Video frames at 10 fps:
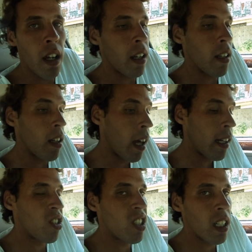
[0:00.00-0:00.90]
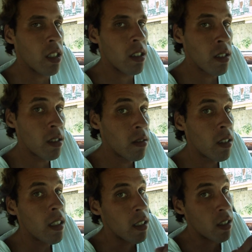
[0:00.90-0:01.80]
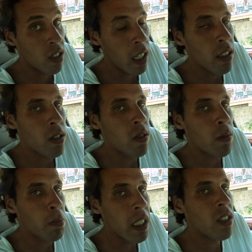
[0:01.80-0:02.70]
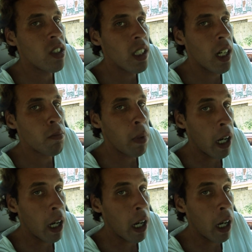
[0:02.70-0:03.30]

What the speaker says: And then that signal is sent to the PCM,